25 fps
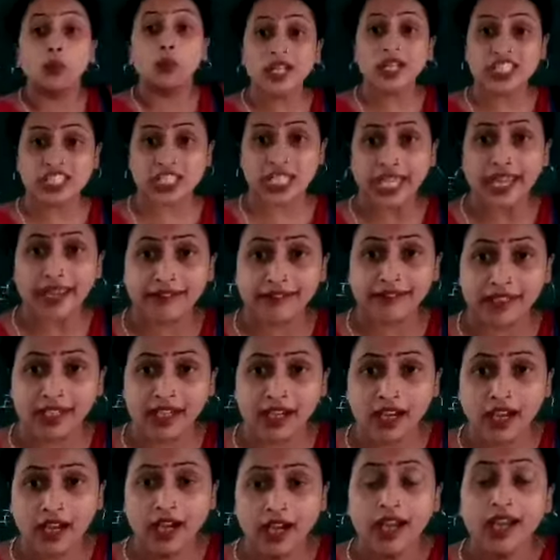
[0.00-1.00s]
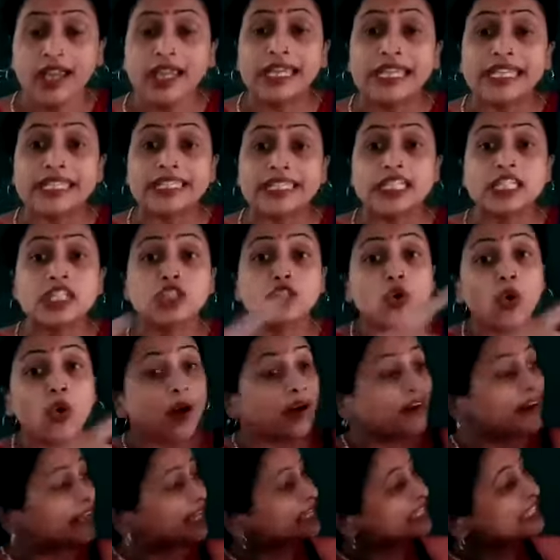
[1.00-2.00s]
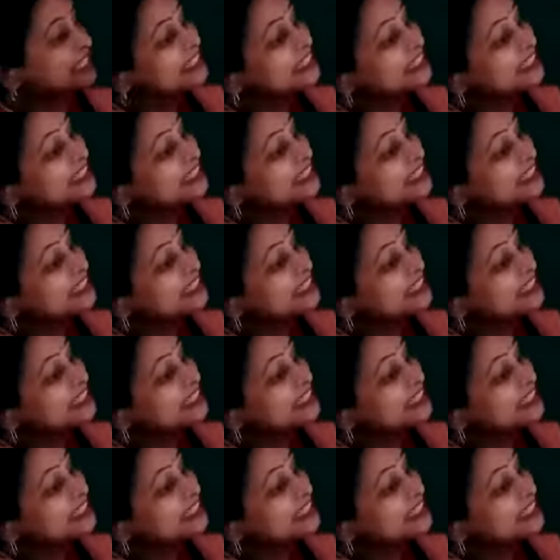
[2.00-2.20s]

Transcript: which area? It is called as a